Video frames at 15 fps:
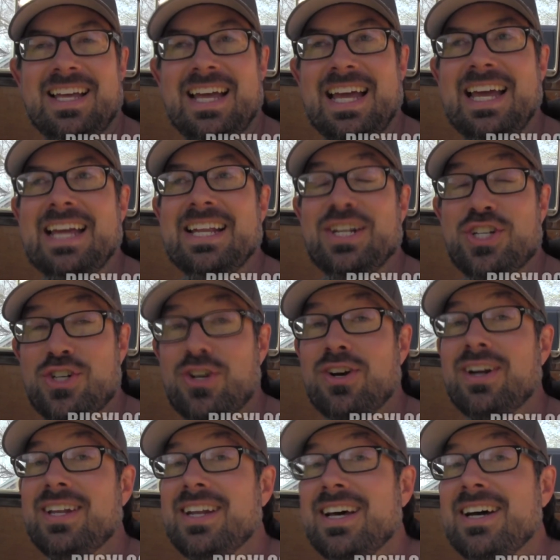And
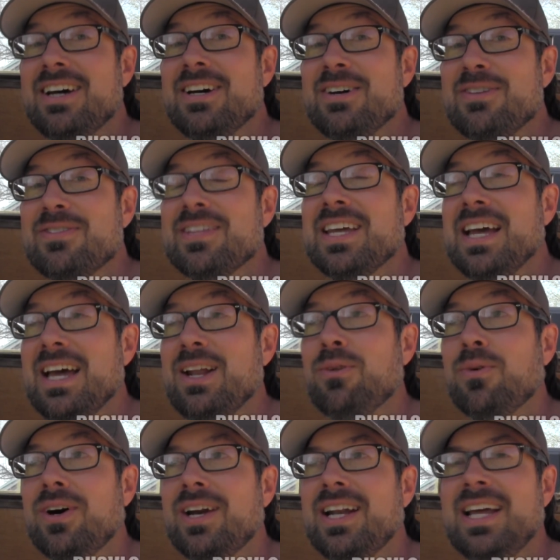sure enough, the head
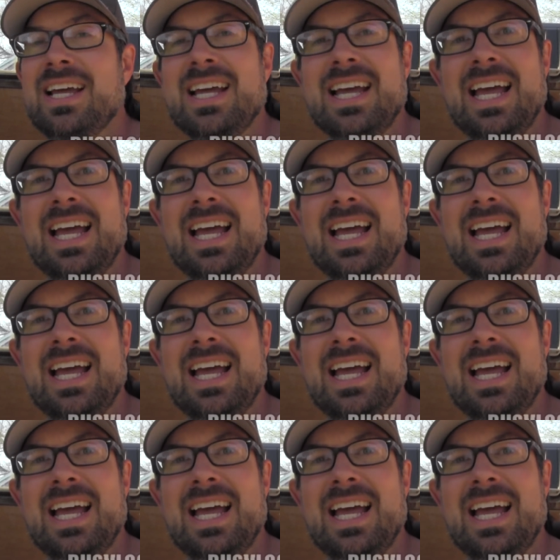one,